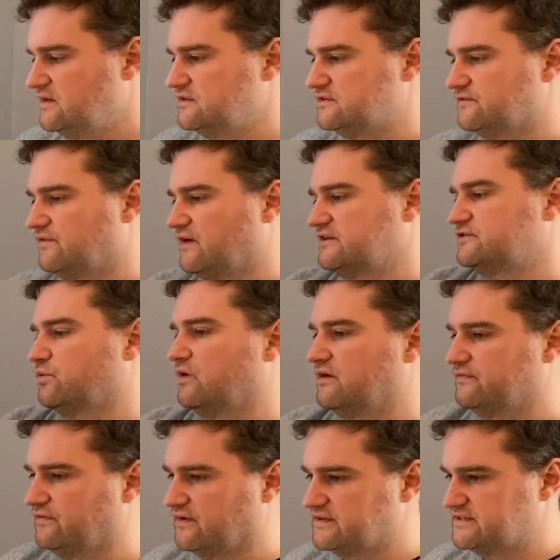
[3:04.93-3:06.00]
device
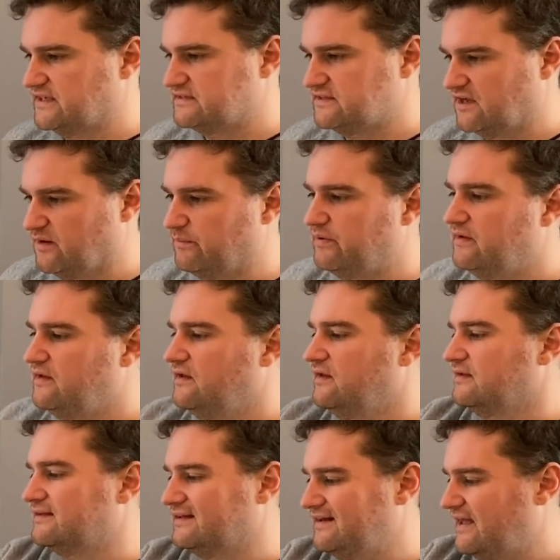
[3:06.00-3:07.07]
Wi-Fi set up,
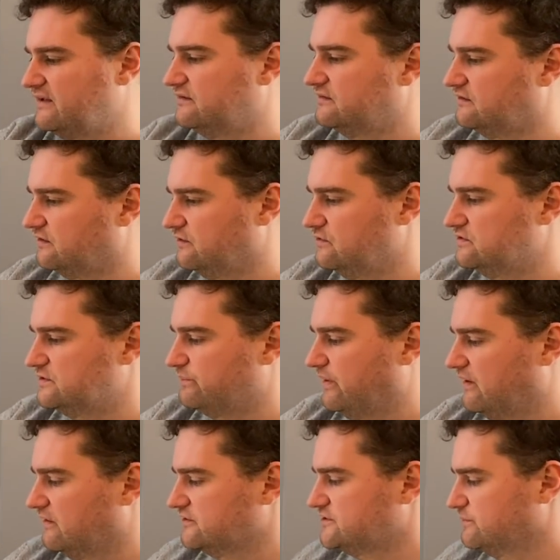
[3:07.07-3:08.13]
connect to
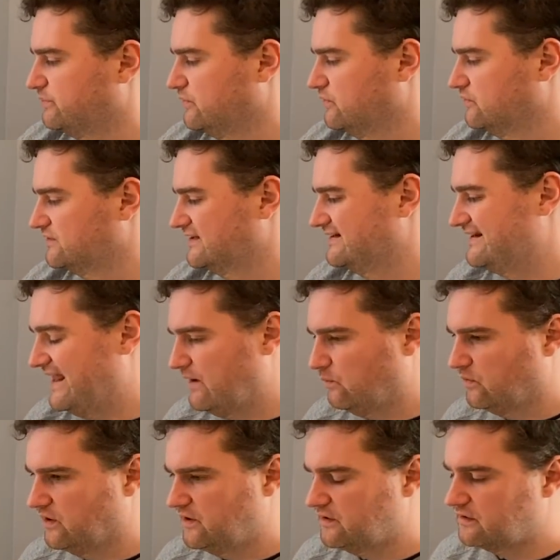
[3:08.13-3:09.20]
Departure Board
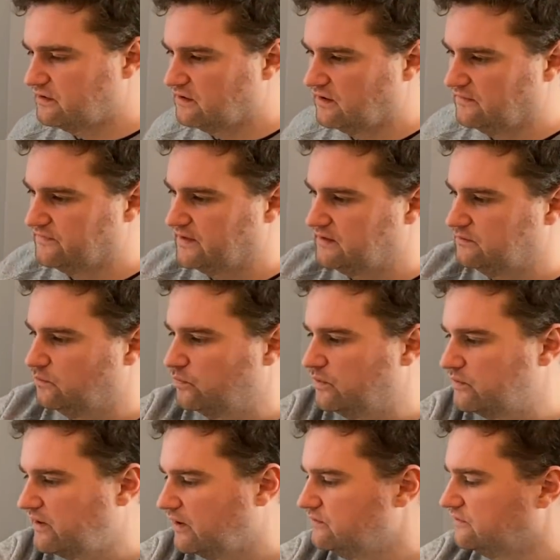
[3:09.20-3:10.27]
network, and then we'll
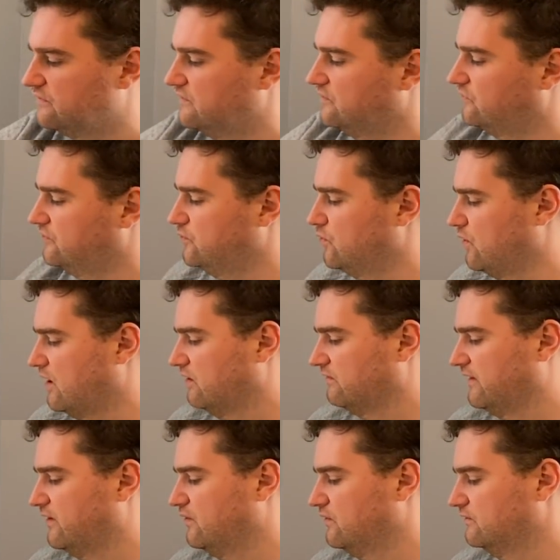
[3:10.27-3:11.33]
go to this
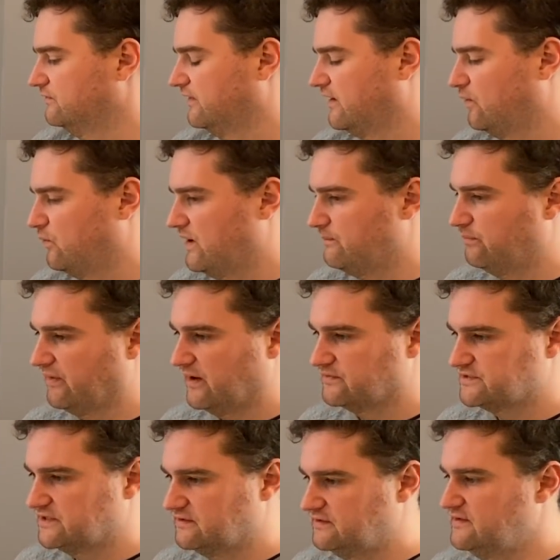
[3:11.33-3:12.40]
URL via web
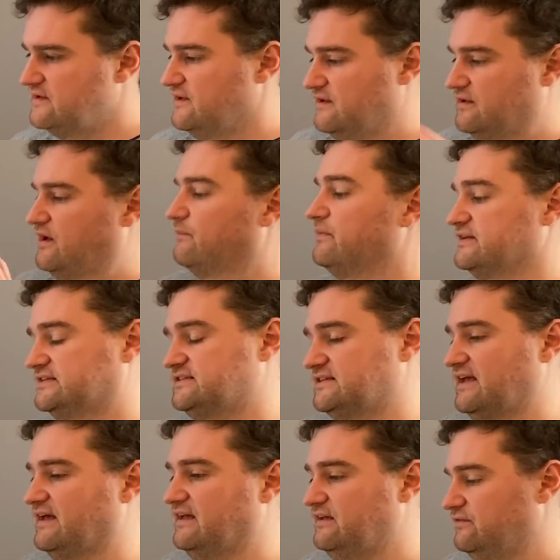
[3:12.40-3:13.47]
browser. I must
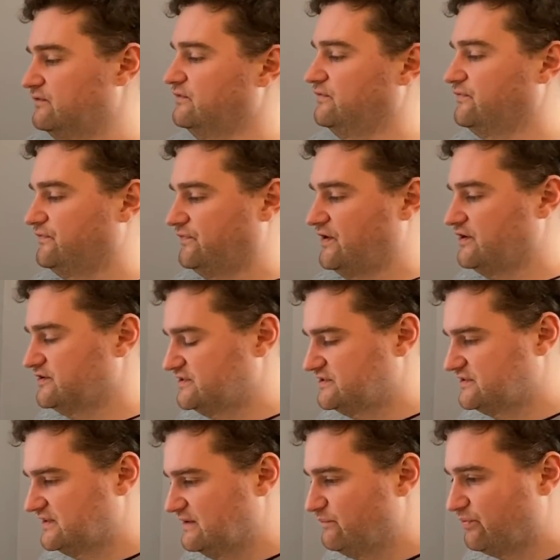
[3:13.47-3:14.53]
say,
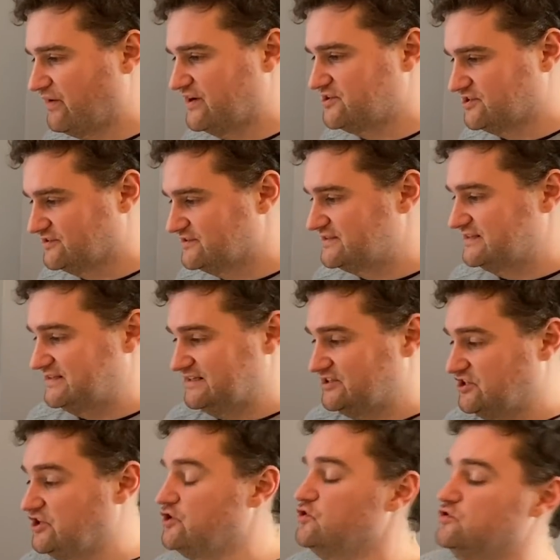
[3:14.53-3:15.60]
first impressions, this
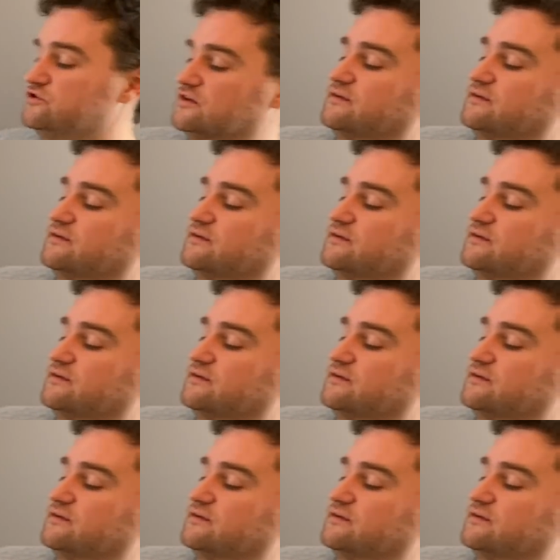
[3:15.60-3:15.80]
is huge. I'm